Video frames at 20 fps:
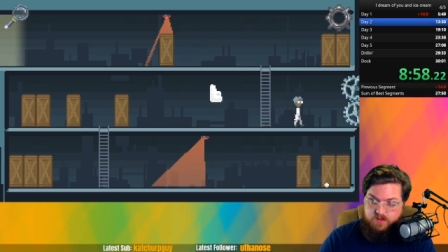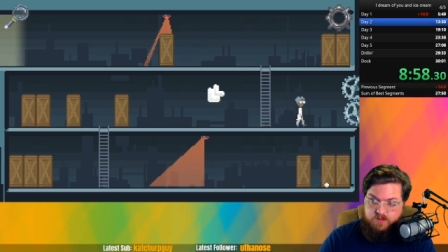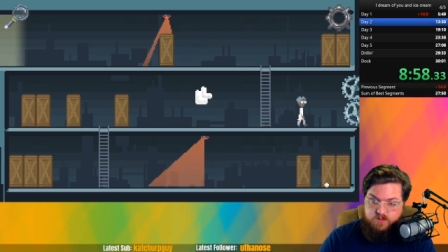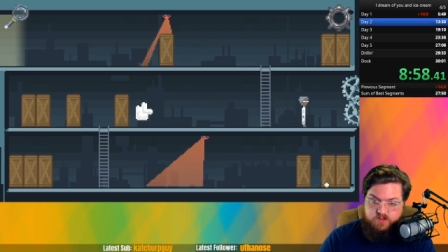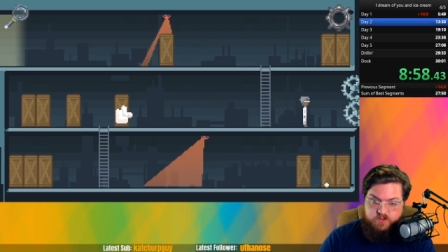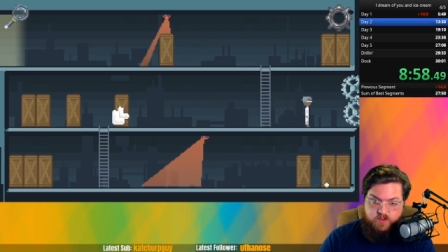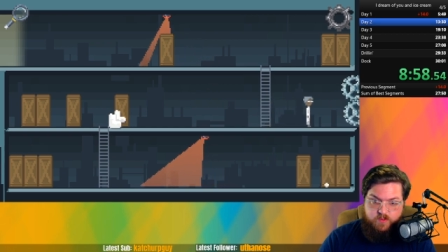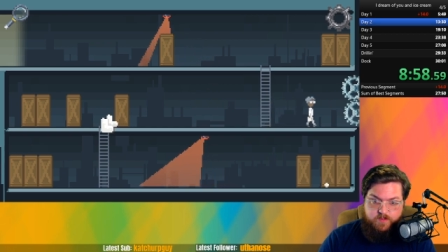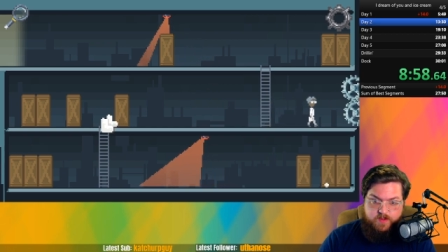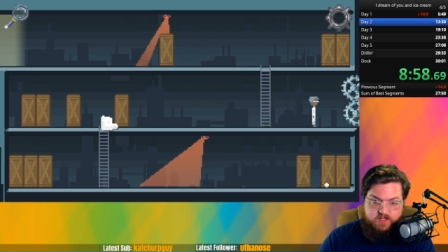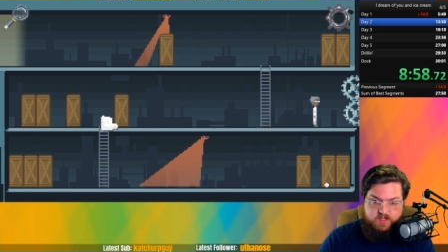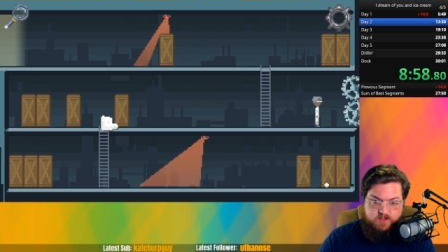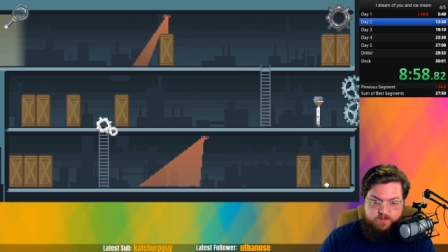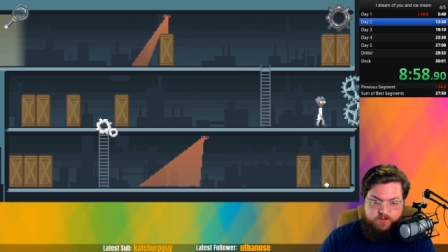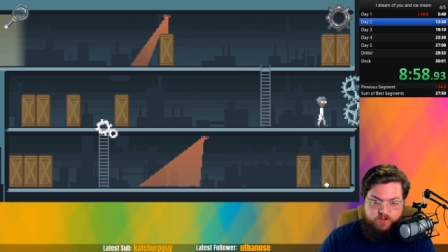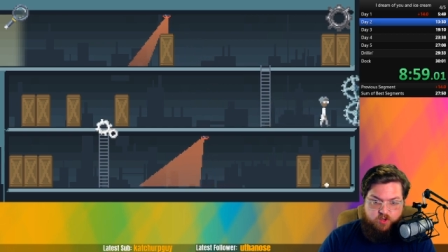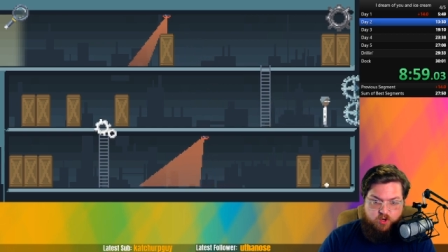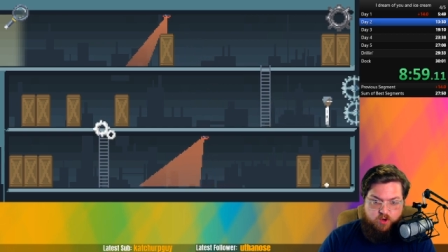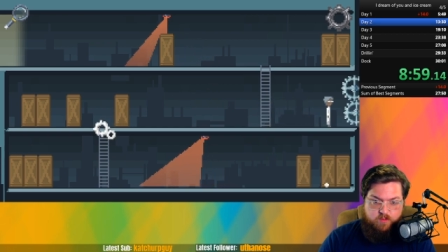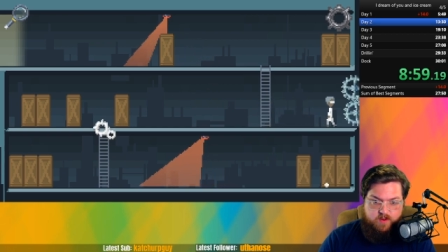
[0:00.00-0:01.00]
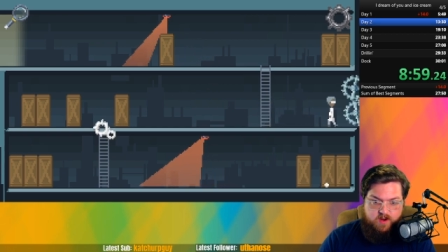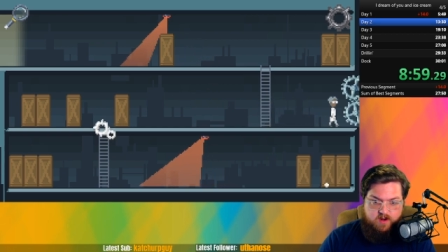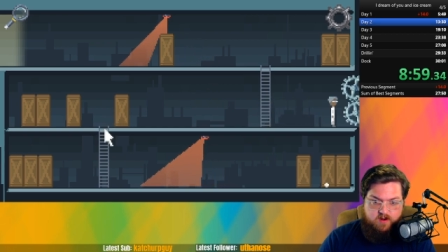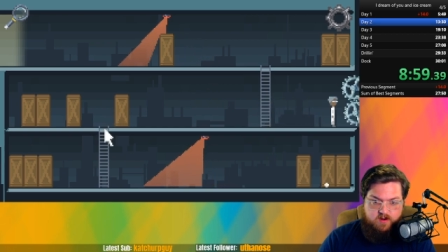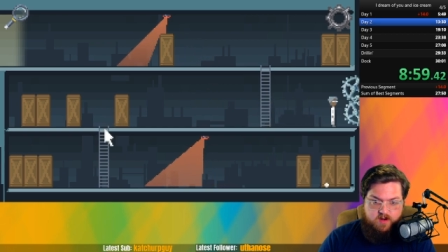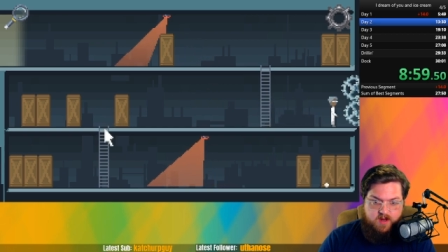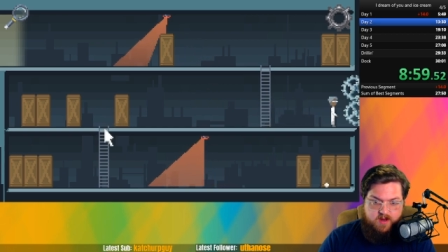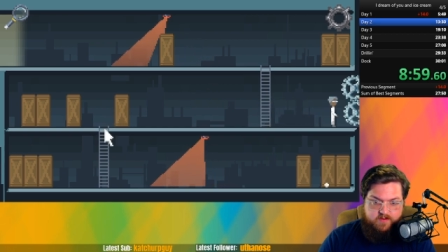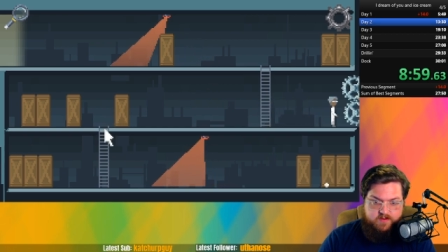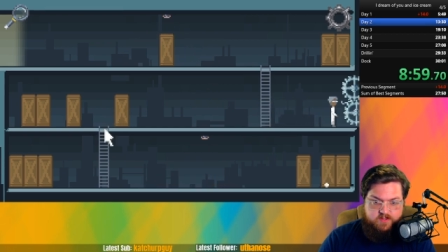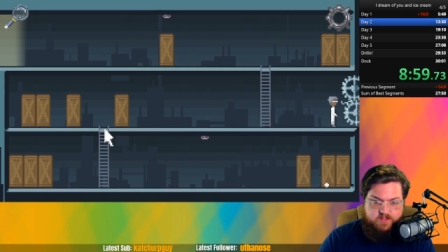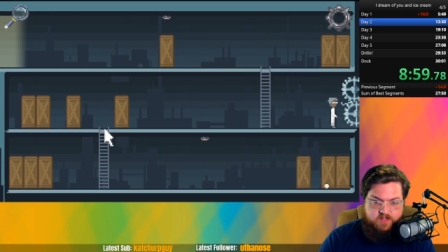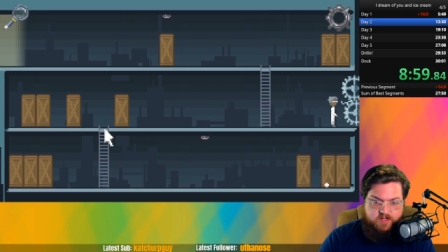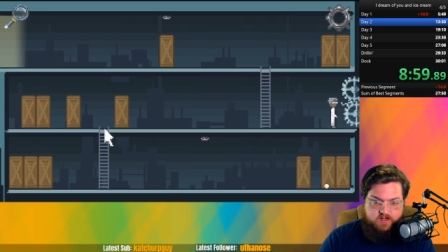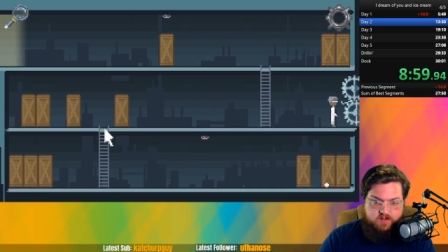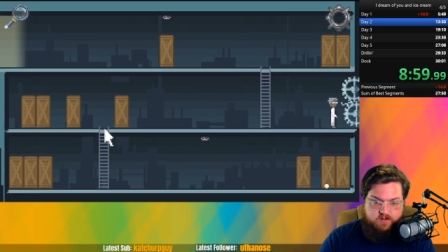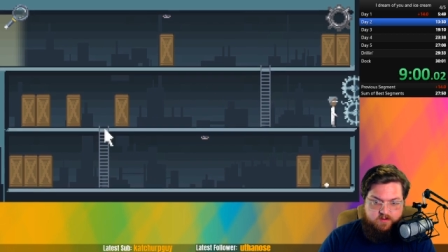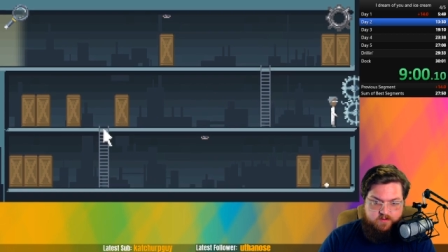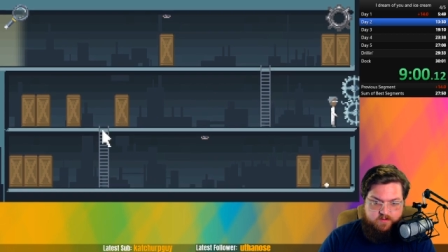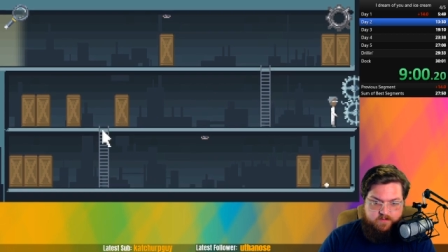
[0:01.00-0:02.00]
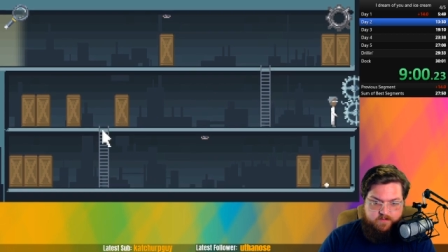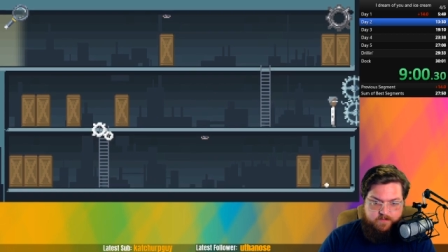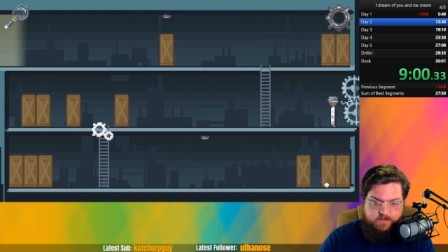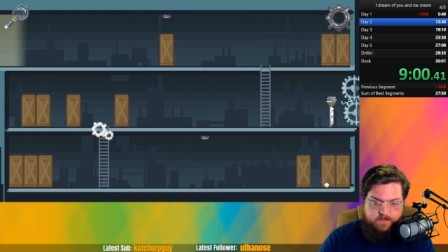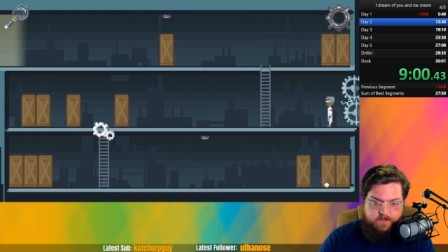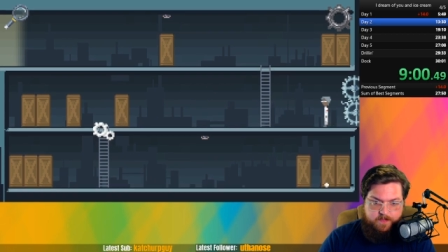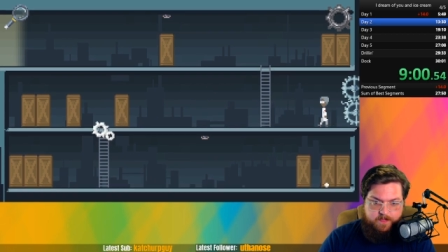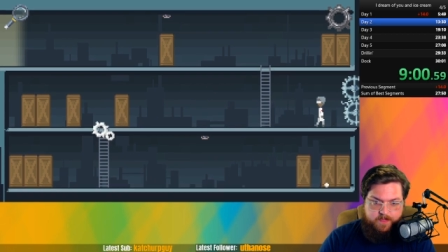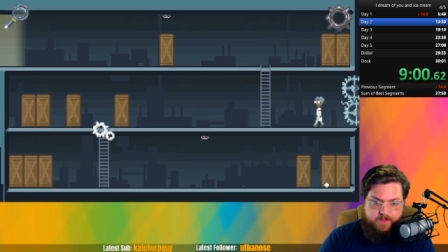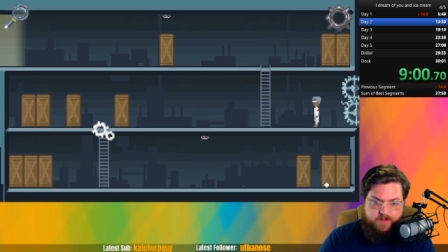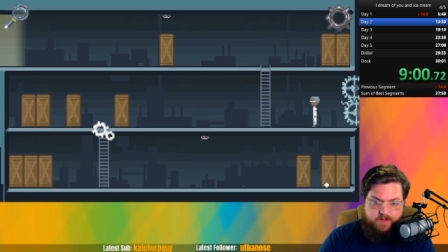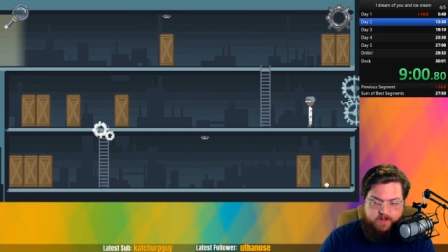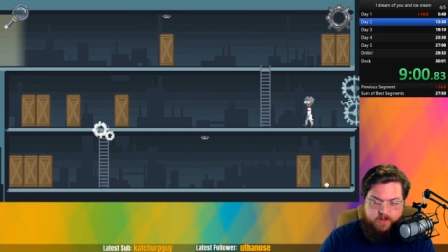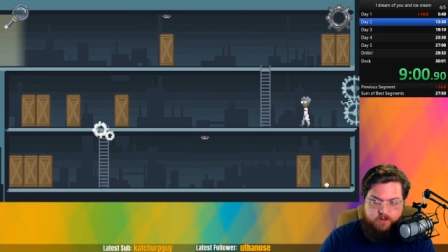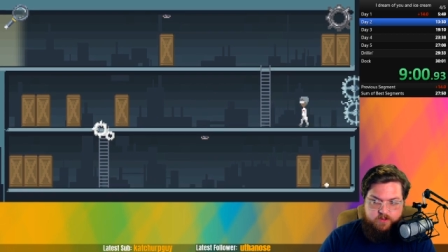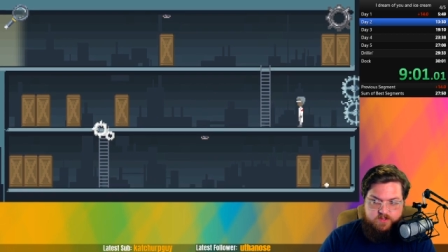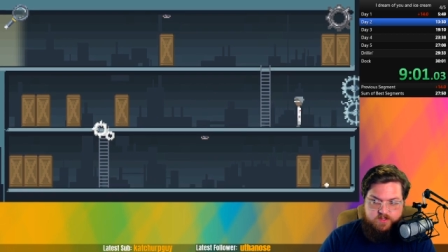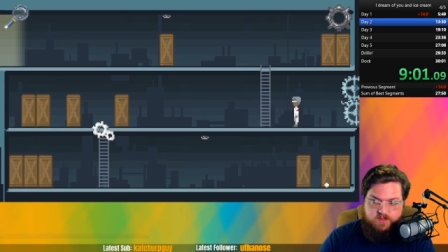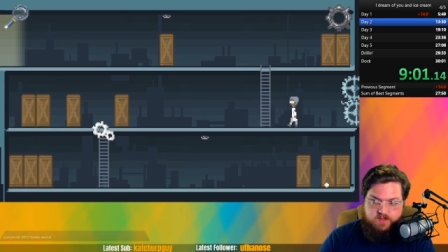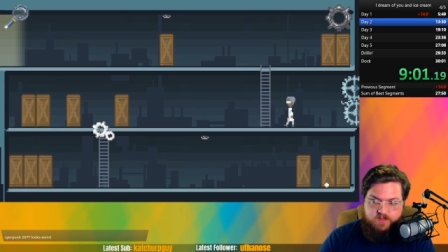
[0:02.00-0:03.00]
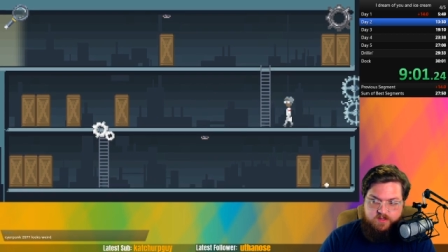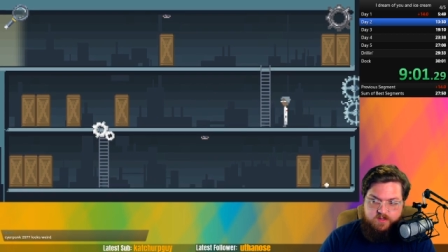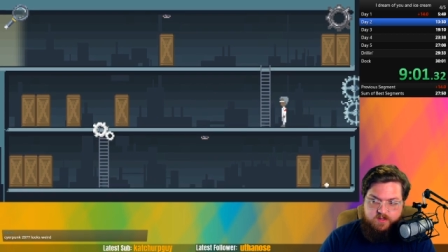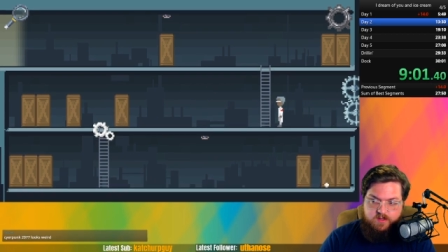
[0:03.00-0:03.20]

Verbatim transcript: We picked up a crowbar, obviously. That goes in the,